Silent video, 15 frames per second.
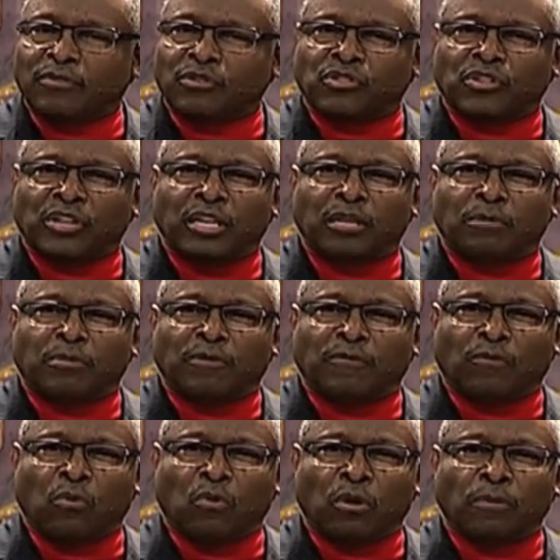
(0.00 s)
seen it
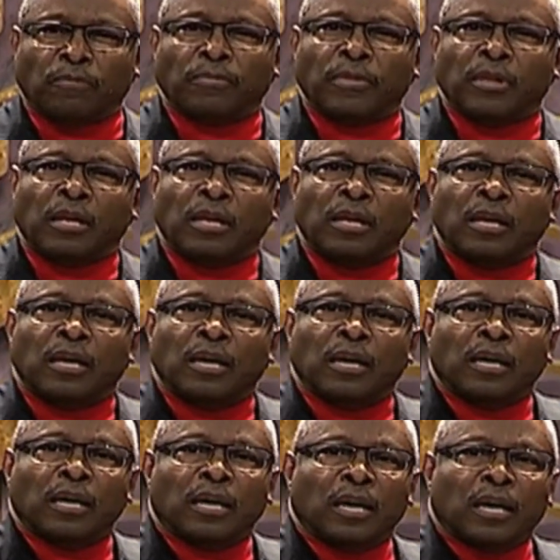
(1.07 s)
before.
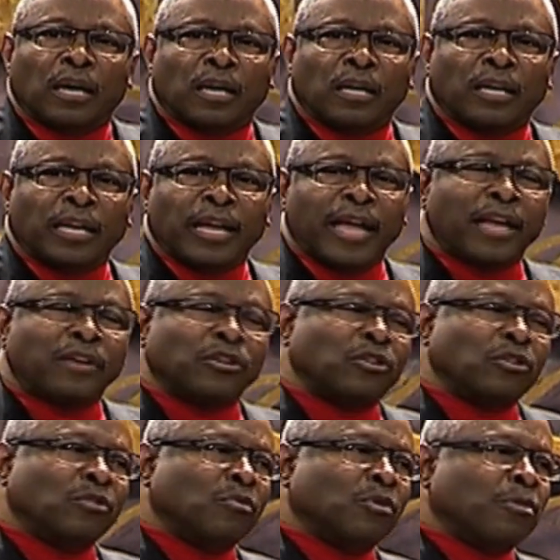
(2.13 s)
Uh, and it had to
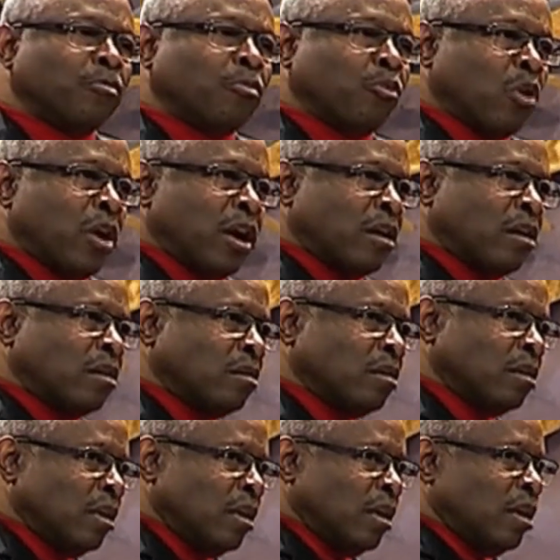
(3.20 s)
do with prayer.
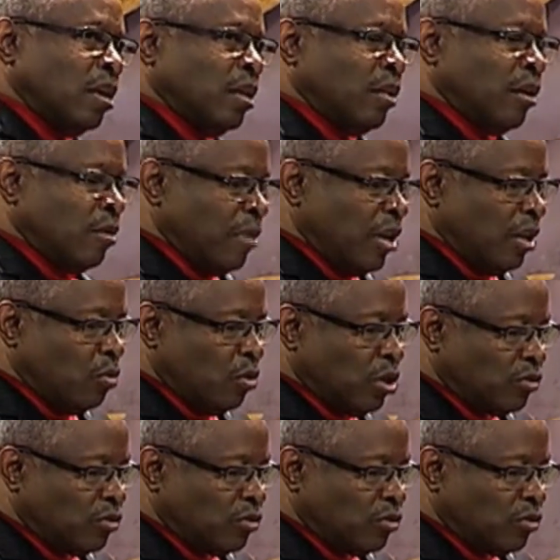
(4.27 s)
There are many words